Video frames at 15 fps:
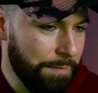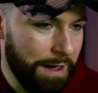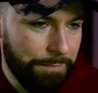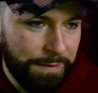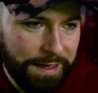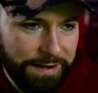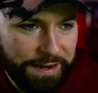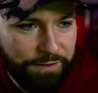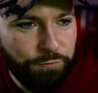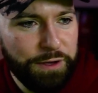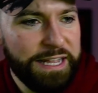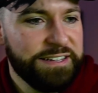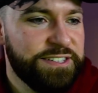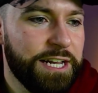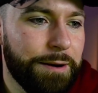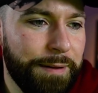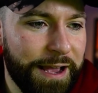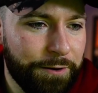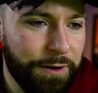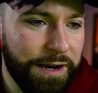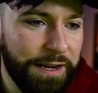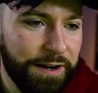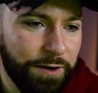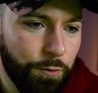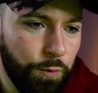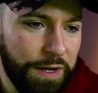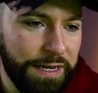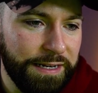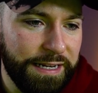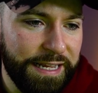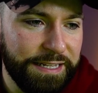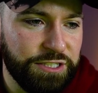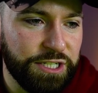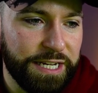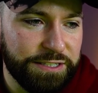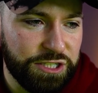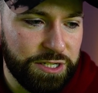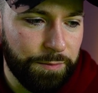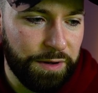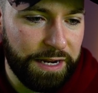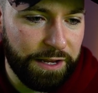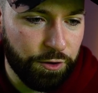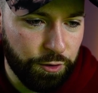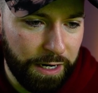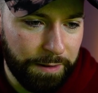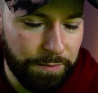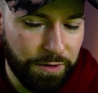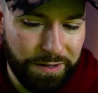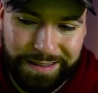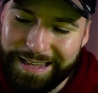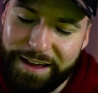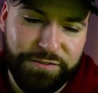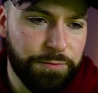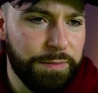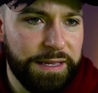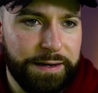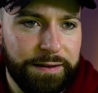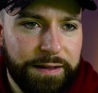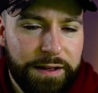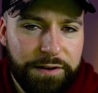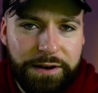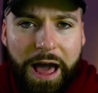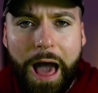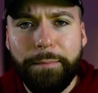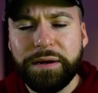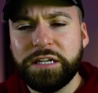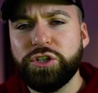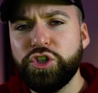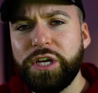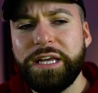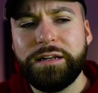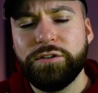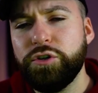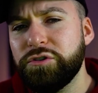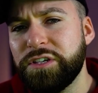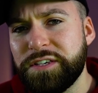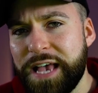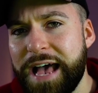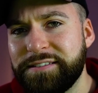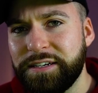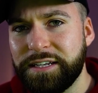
on, man. If we get center back right here, we need to get someone incredible. Left mid. Now I'm going to cheat and use this as an